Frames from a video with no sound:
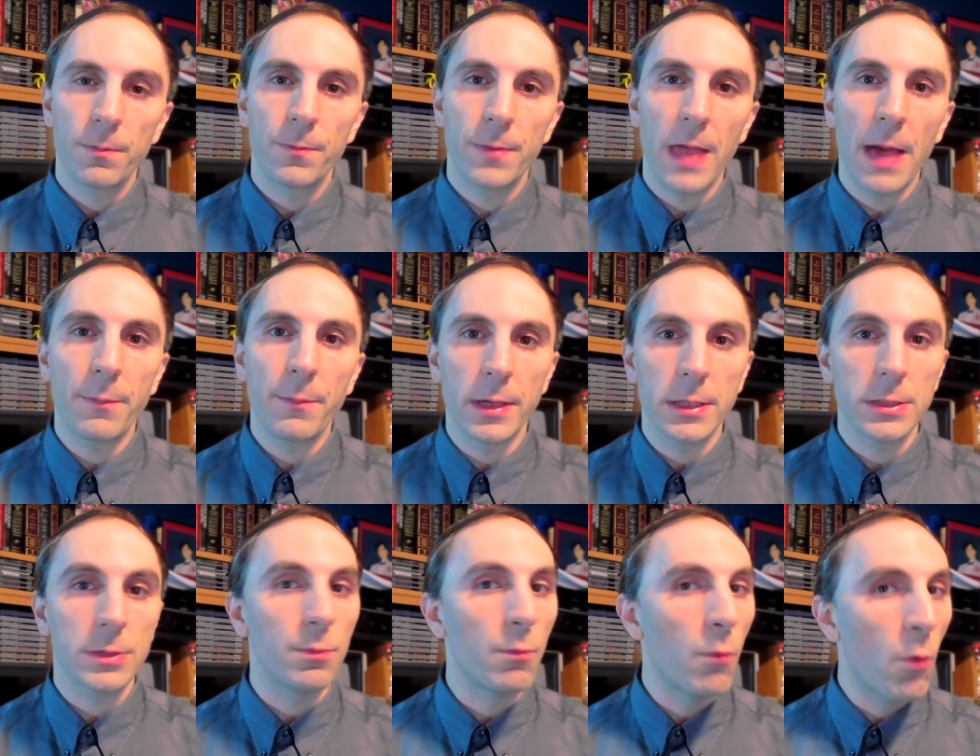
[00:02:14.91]
That
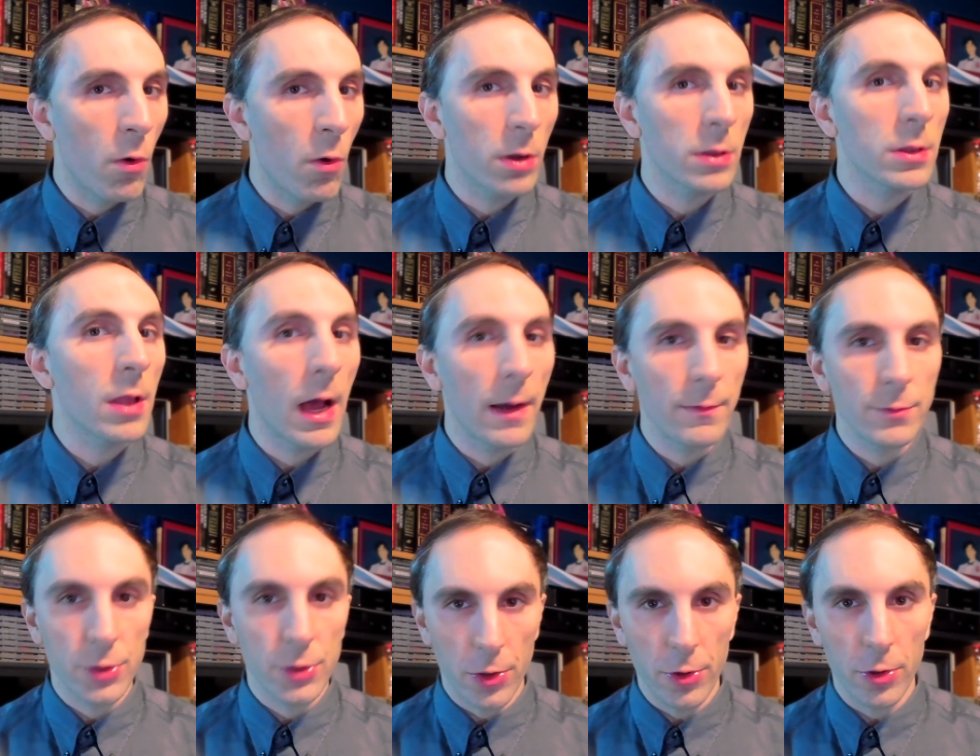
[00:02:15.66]
means more
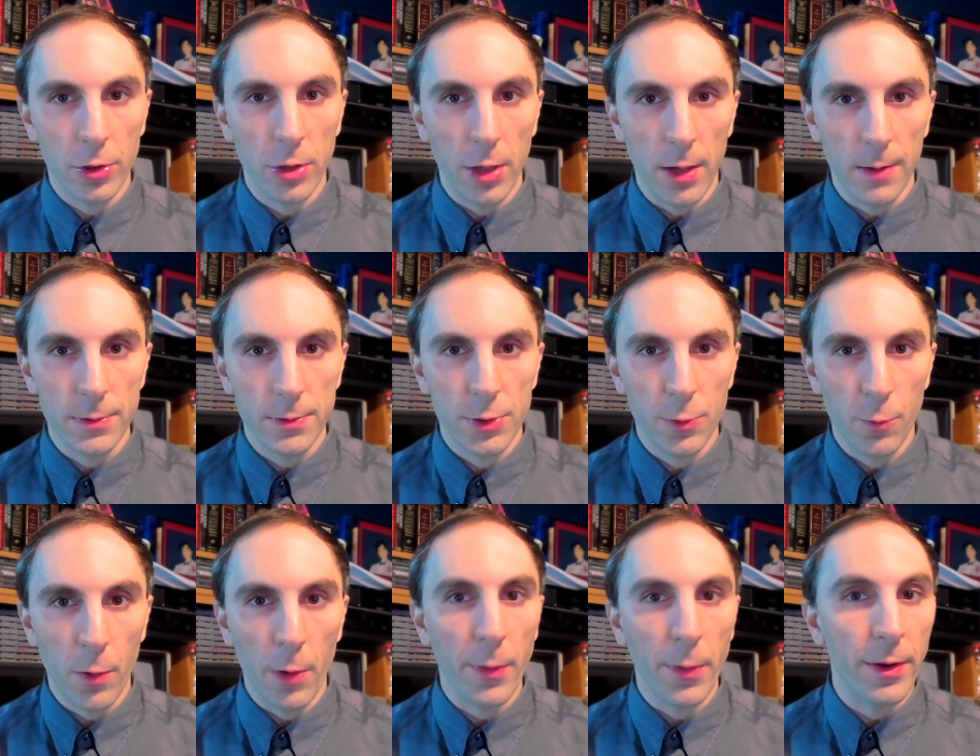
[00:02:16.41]
live journal clubs
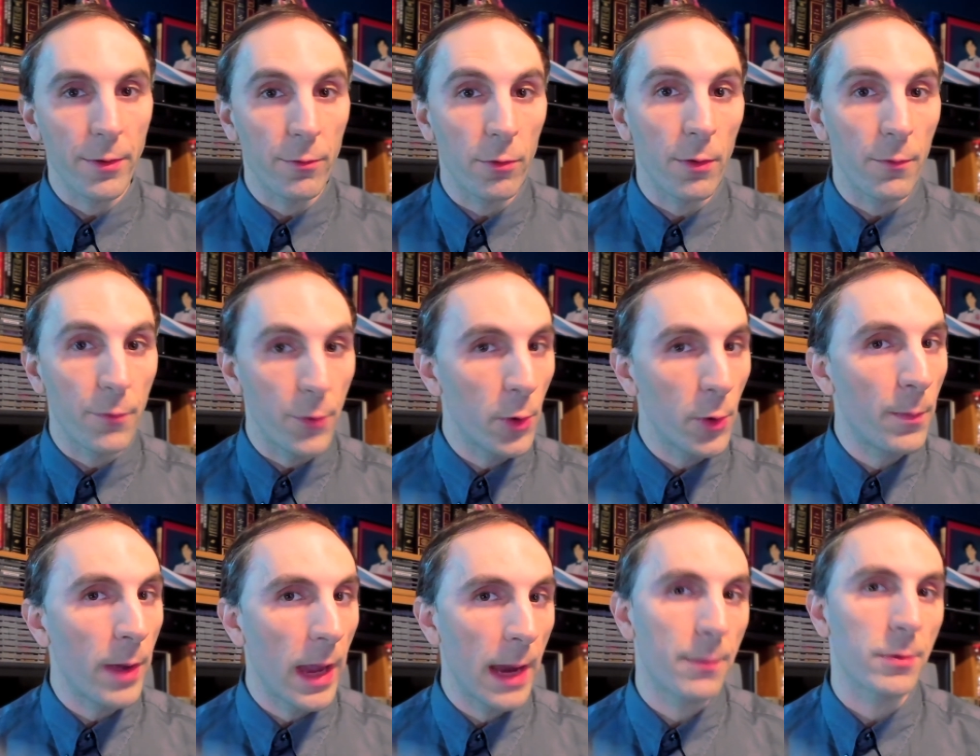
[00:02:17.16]
where we review
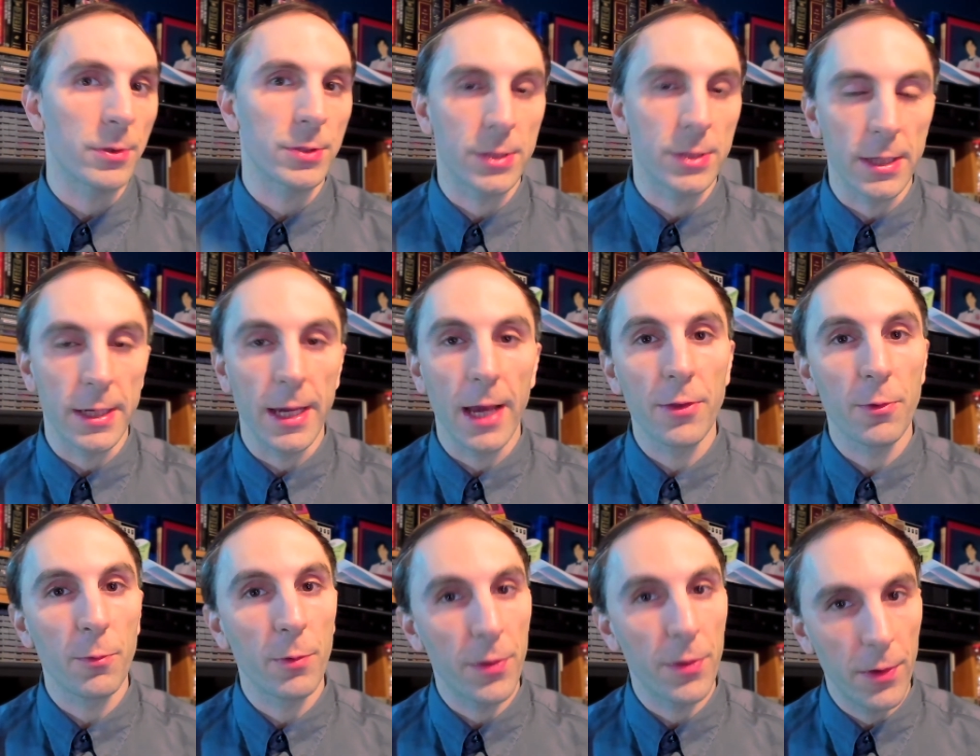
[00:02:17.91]
papers
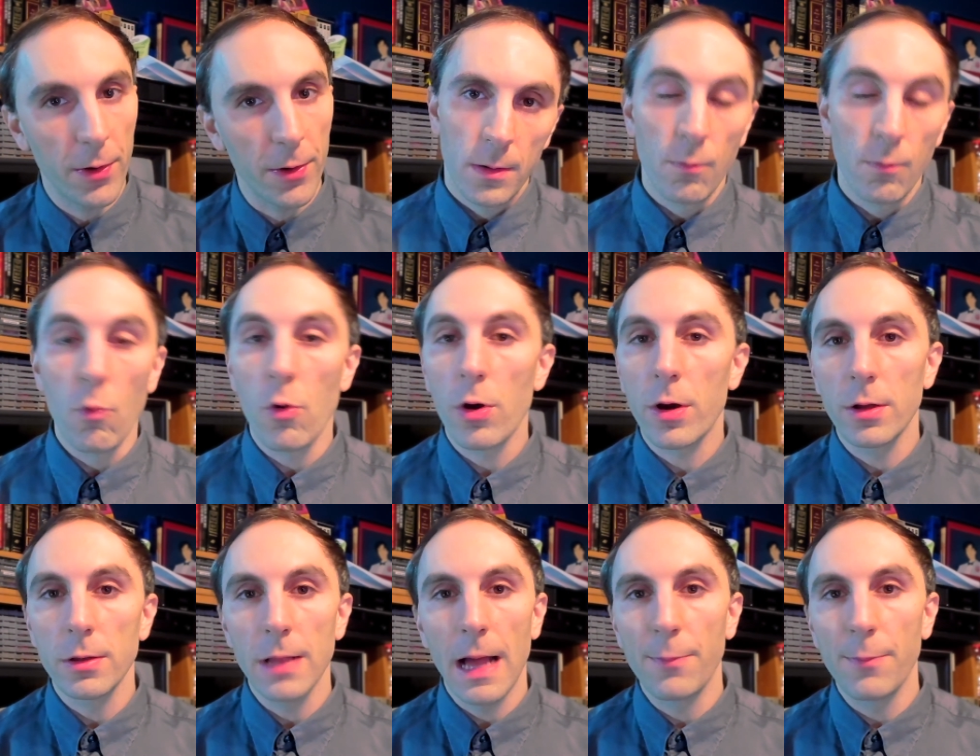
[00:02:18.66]
together with you, more
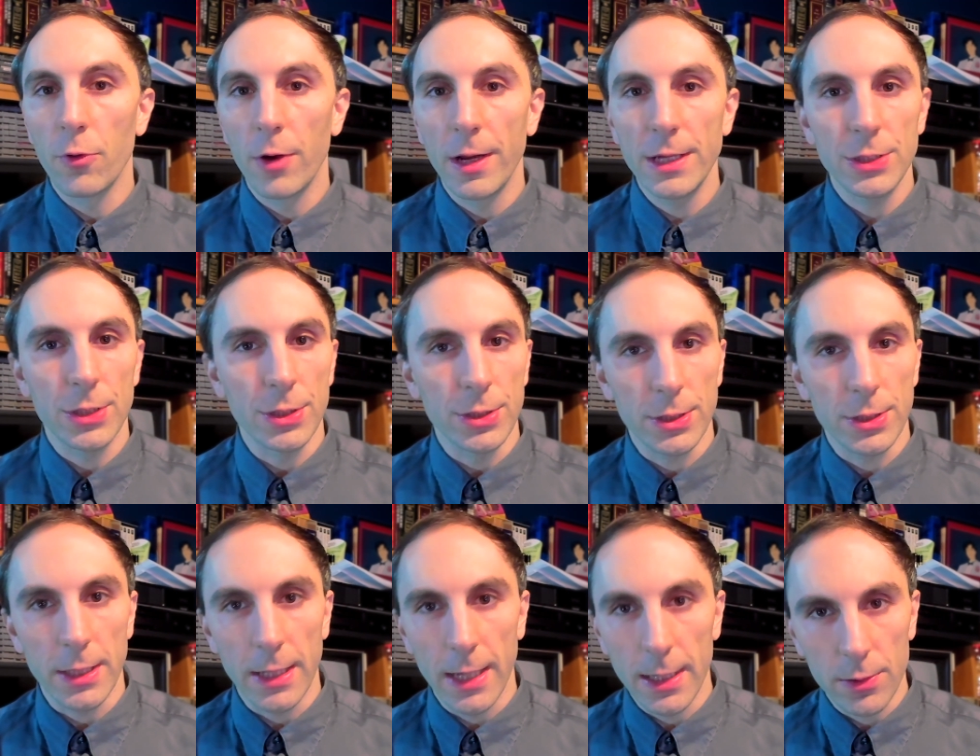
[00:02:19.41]
collaborations
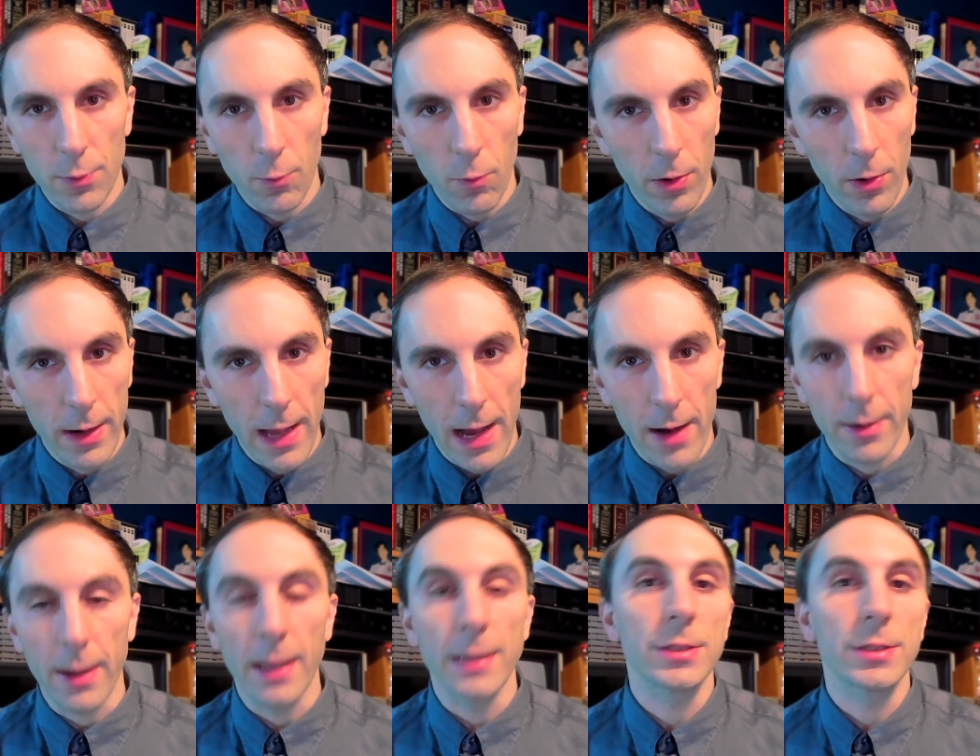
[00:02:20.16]
to get the word
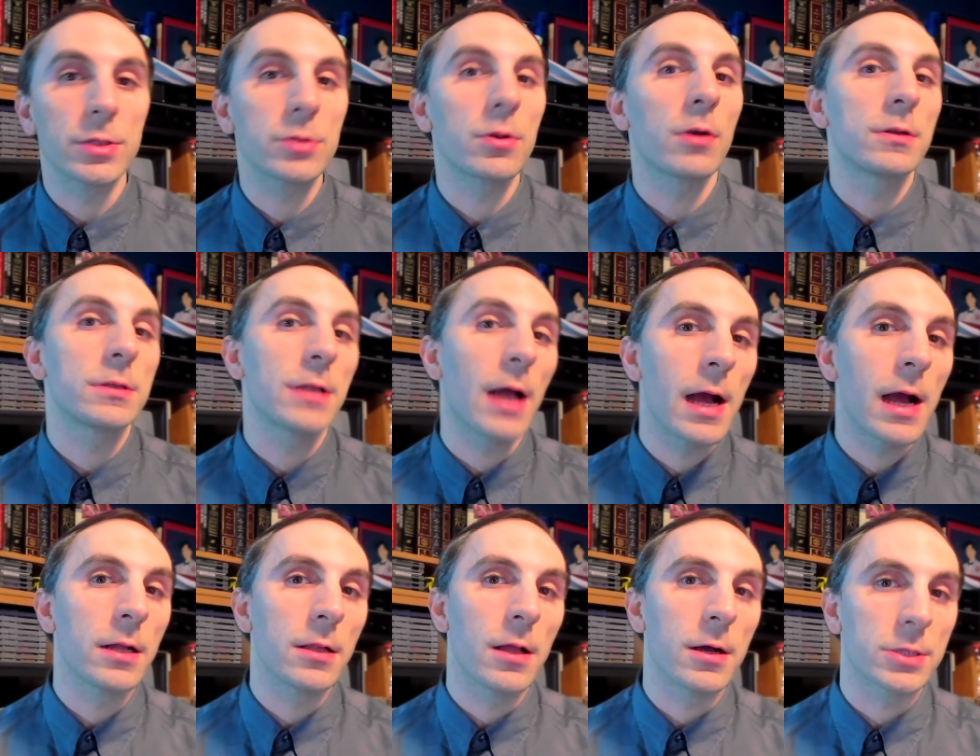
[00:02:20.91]
out and start
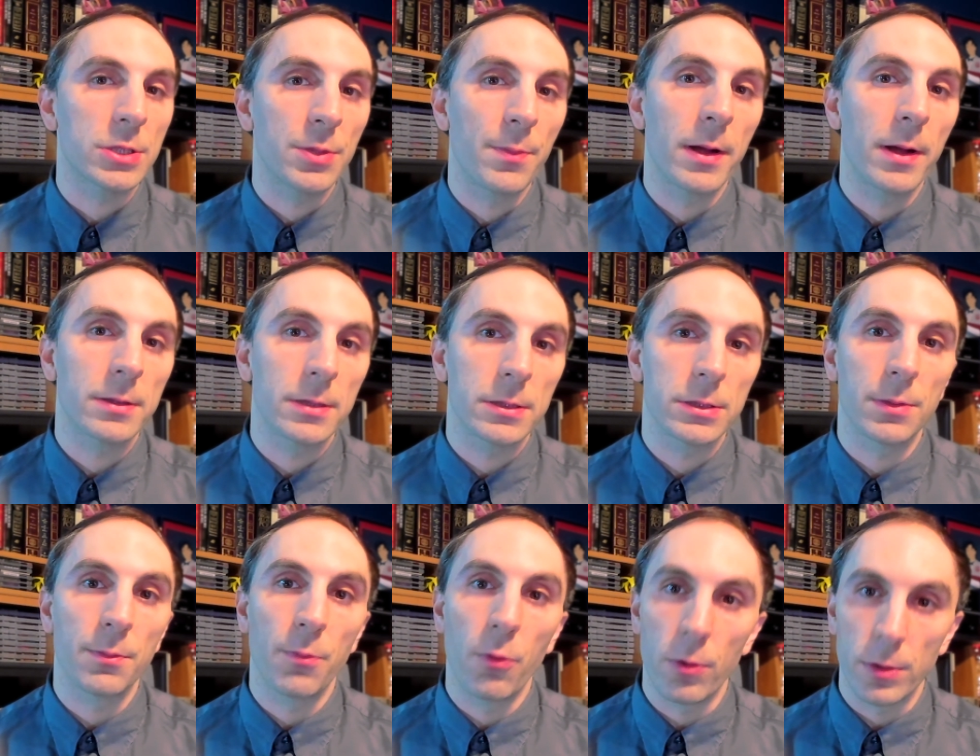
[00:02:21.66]
dialogues about
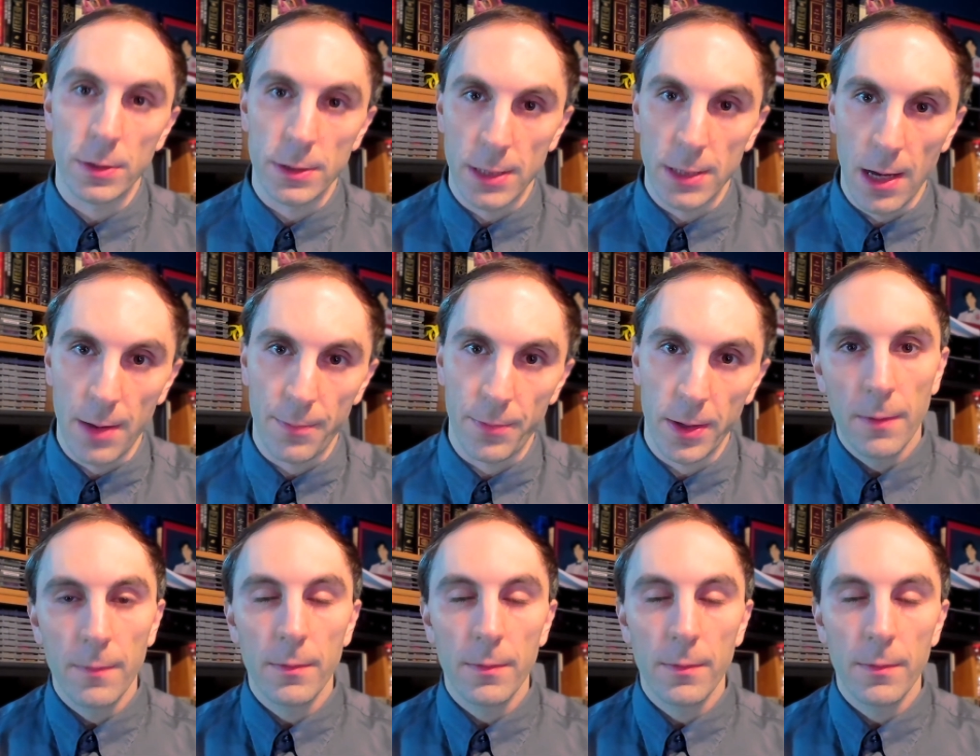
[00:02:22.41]
this important topic,